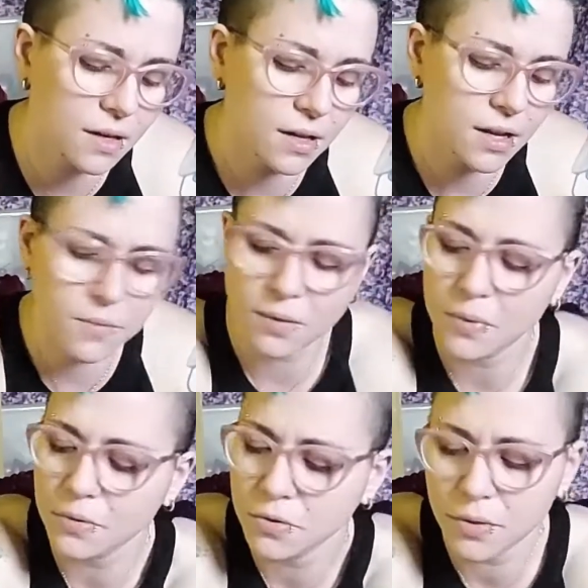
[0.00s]
anyway,
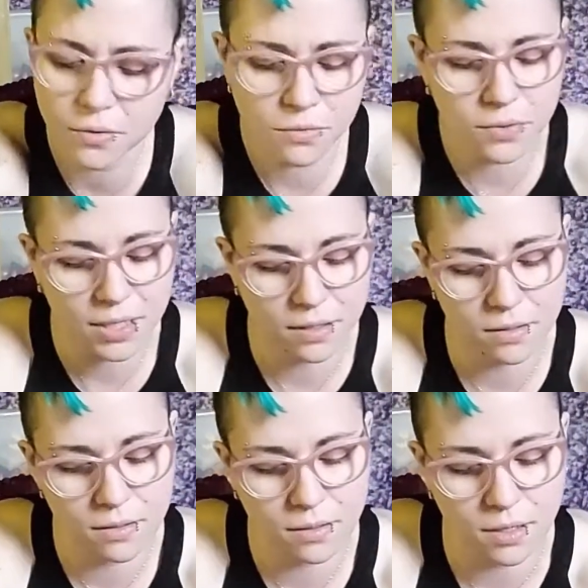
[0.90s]
when I was going through that
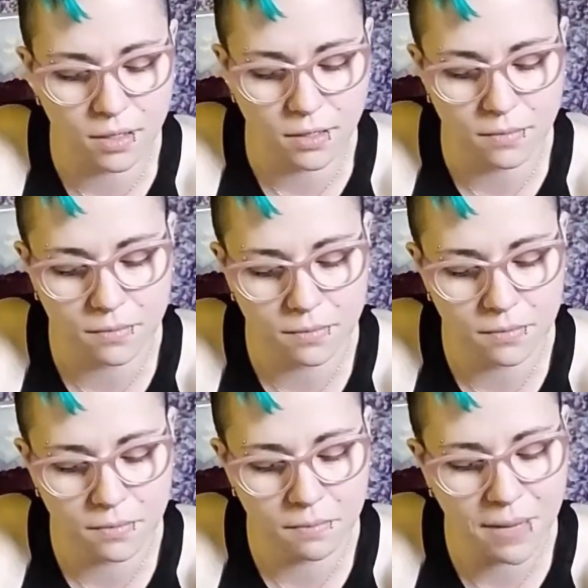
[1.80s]

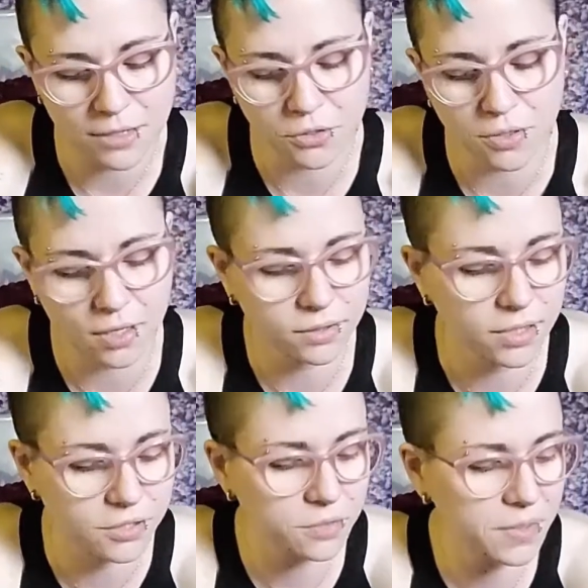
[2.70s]
master doc
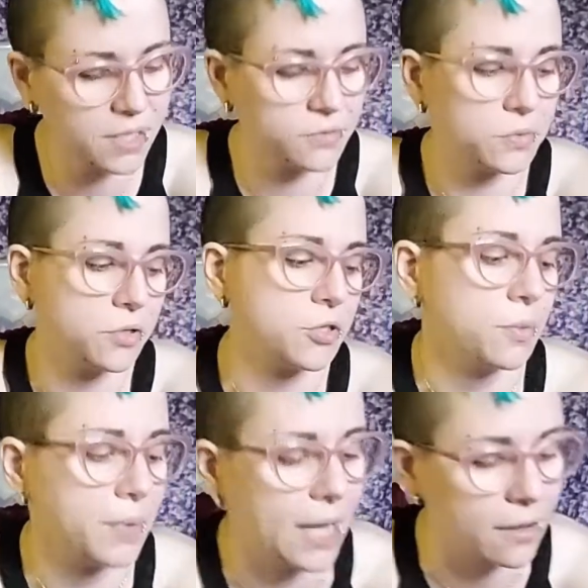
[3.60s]
list, so many things were just
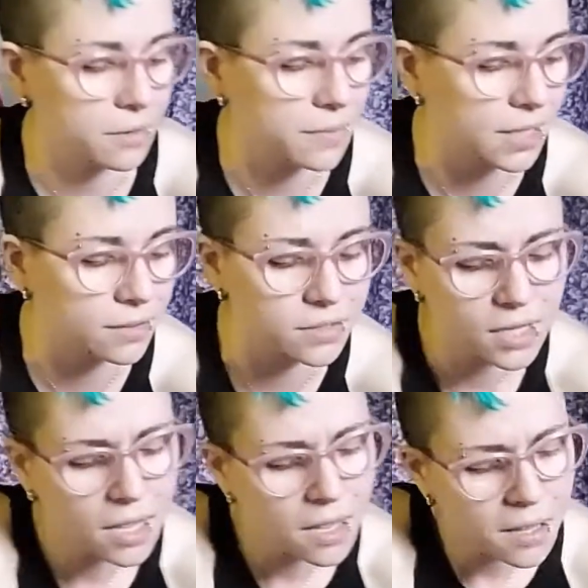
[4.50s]
jumping out at me, and
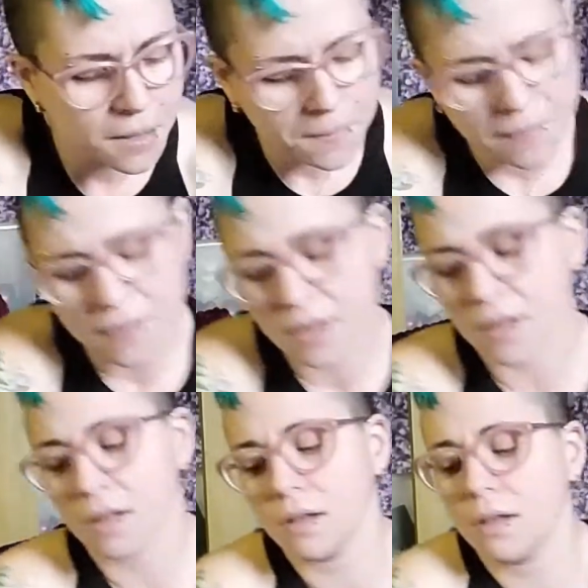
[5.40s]

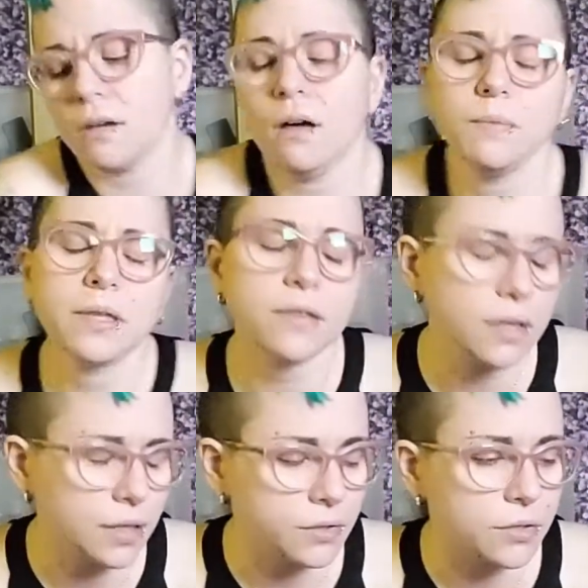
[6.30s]
it got me
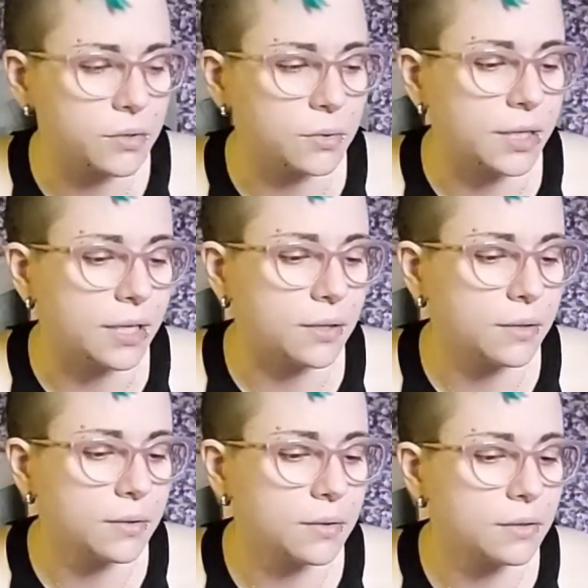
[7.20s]
thinking too, like,
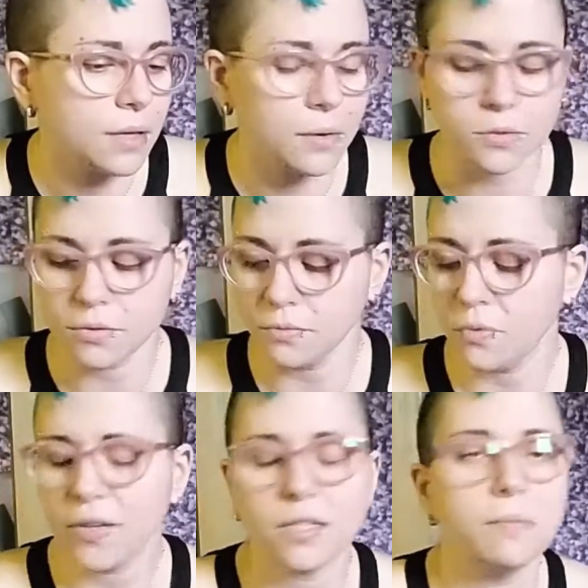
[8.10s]
I was
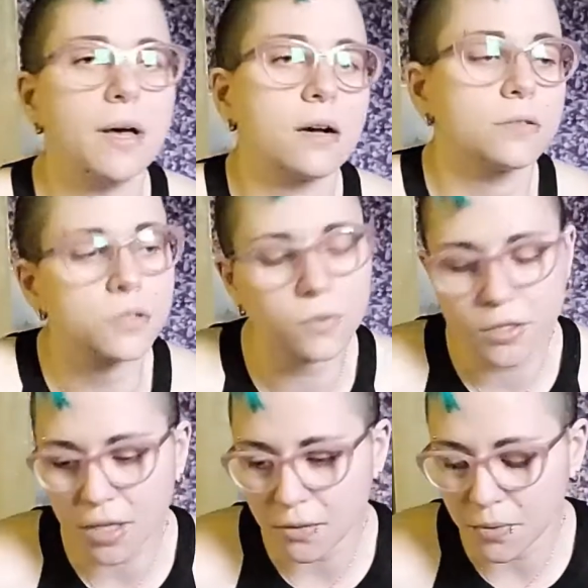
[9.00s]
reflecting back on
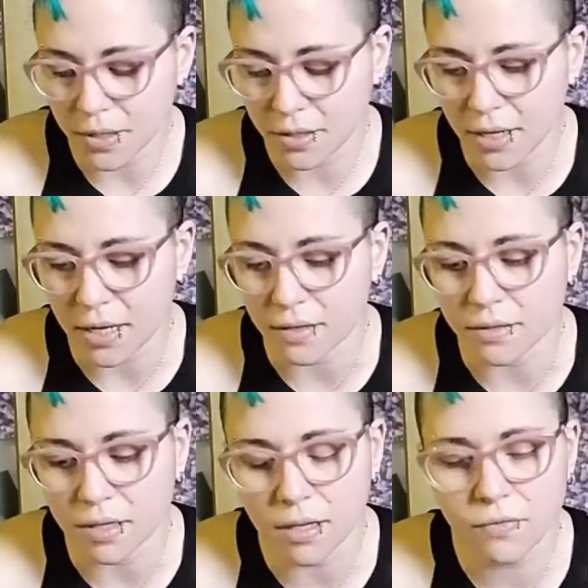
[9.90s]
stories I'd written, and
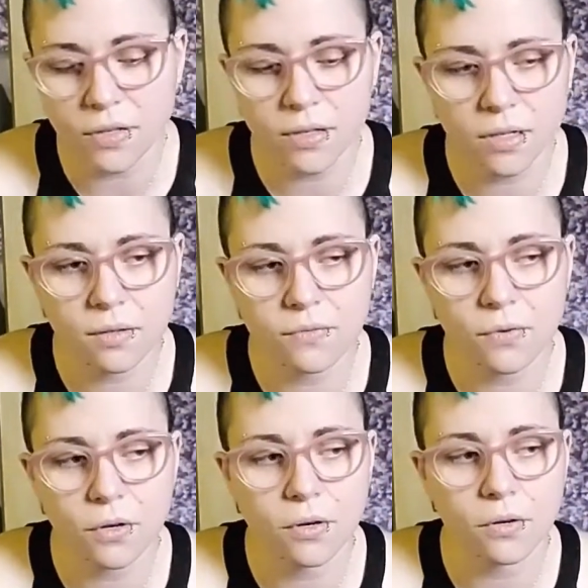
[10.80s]
even
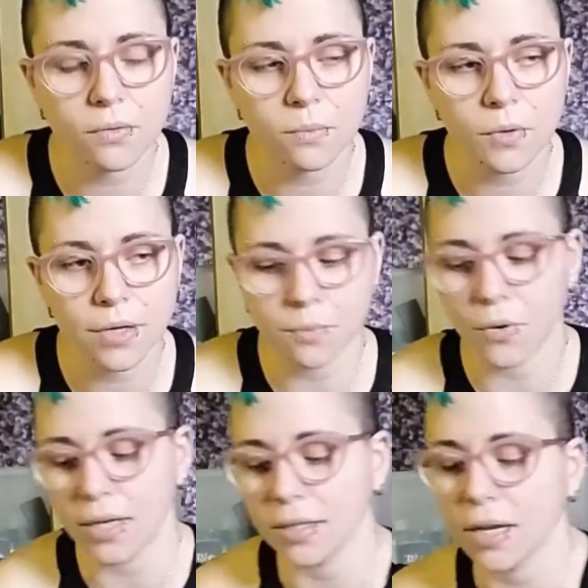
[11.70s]
for Burning
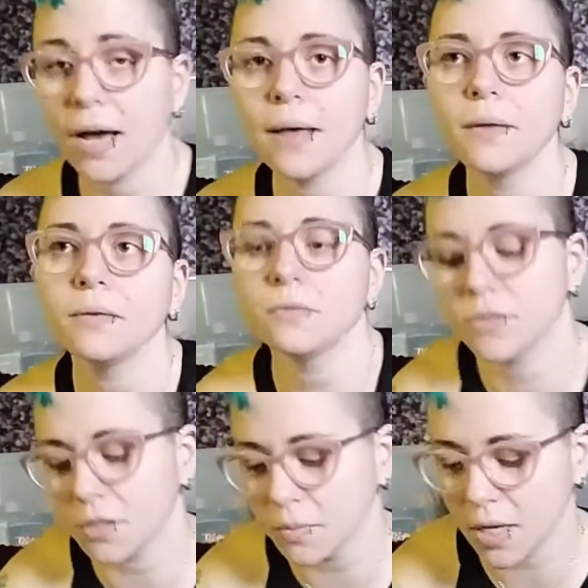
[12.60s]
Brightly, I
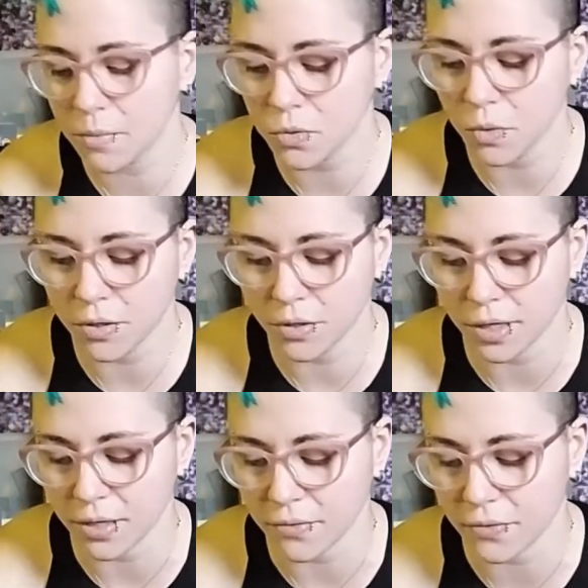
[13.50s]
sometimes wonder if